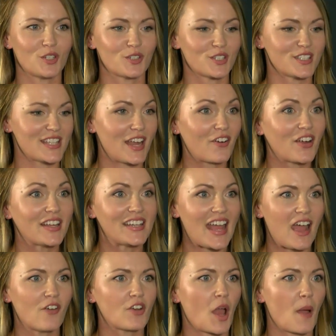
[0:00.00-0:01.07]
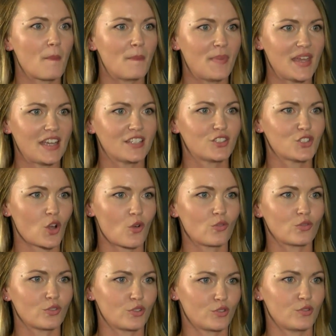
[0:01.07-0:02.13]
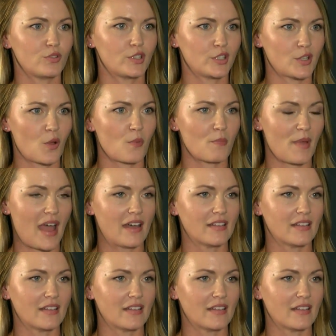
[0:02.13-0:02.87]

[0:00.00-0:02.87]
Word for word: when you're staring down a big total student loan